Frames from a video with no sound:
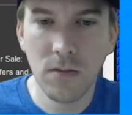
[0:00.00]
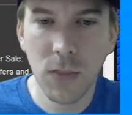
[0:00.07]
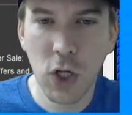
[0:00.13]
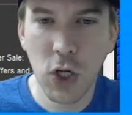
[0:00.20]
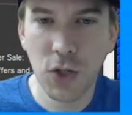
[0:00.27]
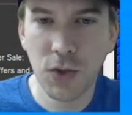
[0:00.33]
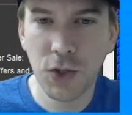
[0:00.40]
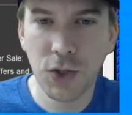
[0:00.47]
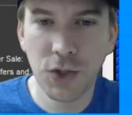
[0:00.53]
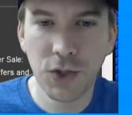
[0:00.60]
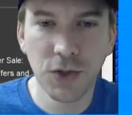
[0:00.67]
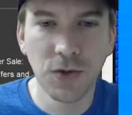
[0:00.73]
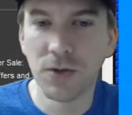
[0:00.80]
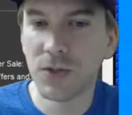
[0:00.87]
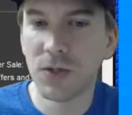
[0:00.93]

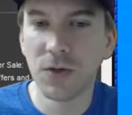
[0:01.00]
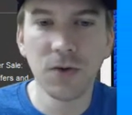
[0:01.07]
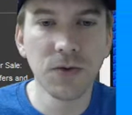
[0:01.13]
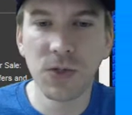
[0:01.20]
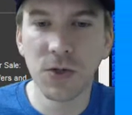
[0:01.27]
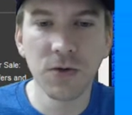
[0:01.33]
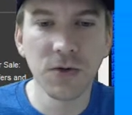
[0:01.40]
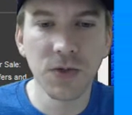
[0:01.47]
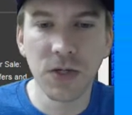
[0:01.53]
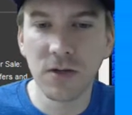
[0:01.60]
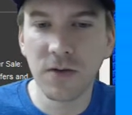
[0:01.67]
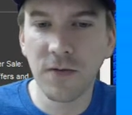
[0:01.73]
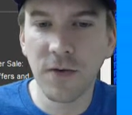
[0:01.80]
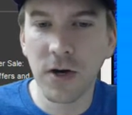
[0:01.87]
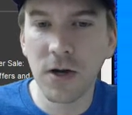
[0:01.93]
Sure, 0, 0 sounds
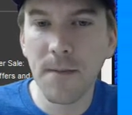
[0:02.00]
fine.